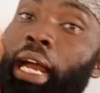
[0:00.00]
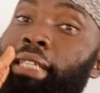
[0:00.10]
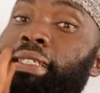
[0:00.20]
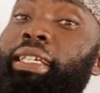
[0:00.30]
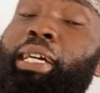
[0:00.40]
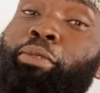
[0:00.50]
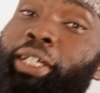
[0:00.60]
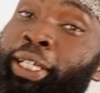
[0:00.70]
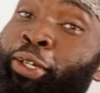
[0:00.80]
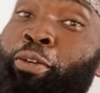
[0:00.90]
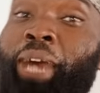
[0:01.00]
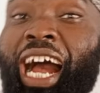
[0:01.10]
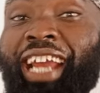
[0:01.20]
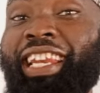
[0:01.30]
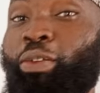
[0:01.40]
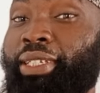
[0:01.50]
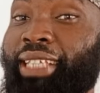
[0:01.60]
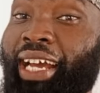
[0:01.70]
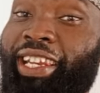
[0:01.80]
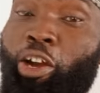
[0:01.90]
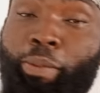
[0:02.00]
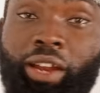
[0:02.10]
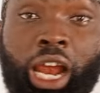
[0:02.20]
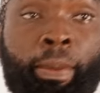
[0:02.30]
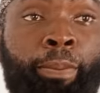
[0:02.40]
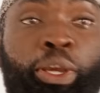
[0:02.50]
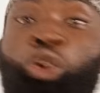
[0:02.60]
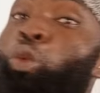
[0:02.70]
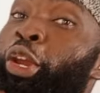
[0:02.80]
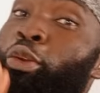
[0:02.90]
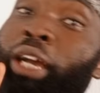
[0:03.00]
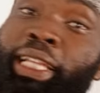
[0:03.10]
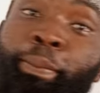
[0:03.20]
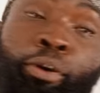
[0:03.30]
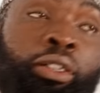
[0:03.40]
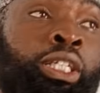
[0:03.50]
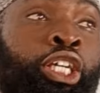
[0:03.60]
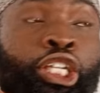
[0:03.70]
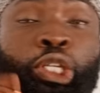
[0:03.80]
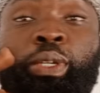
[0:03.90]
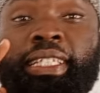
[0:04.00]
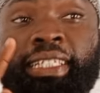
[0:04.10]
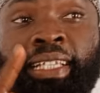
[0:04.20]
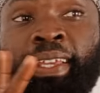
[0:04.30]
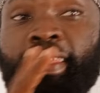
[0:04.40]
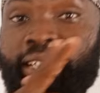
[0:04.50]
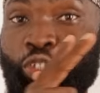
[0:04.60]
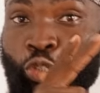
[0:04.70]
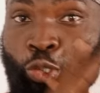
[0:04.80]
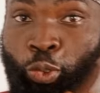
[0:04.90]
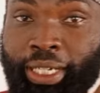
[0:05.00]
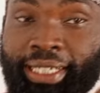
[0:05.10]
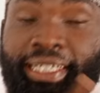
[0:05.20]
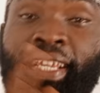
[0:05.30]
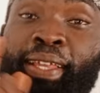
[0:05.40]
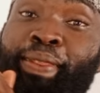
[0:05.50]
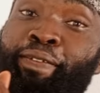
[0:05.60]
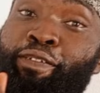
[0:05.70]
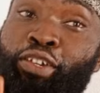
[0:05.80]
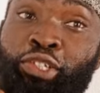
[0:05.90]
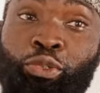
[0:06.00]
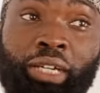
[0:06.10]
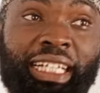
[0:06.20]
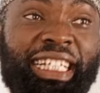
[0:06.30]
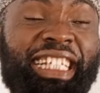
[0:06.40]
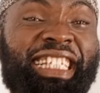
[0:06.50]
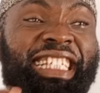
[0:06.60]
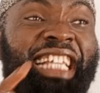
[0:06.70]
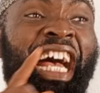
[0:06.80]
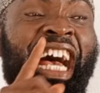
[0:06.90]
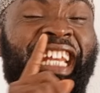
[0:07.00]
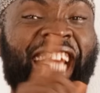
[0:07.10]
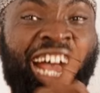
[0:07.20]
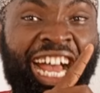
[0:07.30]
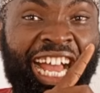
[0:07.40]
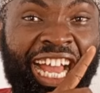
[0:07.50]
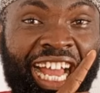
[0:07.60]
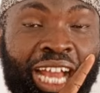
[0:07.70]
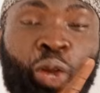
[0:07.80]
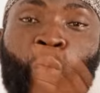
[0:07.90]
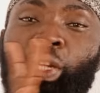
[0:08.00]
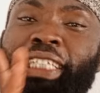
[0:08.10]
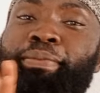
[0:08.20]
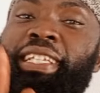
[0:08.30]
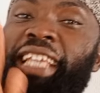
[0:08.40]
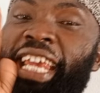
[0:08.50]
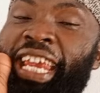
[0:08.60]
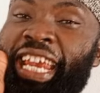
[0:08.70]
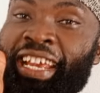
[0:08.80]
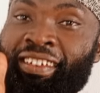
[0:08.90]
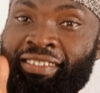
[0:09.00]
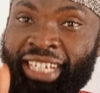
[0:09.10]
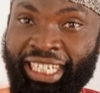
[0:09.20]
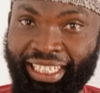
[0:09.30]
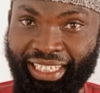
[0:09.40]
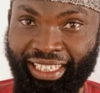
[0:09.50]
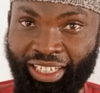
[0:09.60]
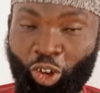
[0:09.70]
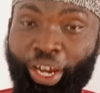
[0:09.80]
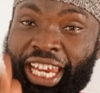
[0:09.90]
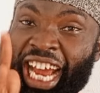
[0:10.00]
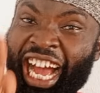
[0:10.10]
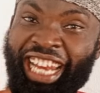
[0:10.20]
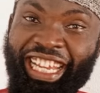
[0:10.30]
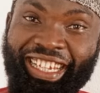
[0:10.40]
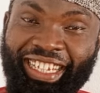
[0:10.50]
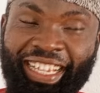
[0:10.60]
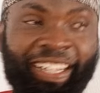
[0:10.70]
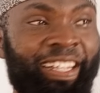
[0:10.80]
Assalamu alaikum, ahlan wa sahlan wa marhaban bikum. When you look at the board, you will see these two words. The first one is zada, which means he increased or he added.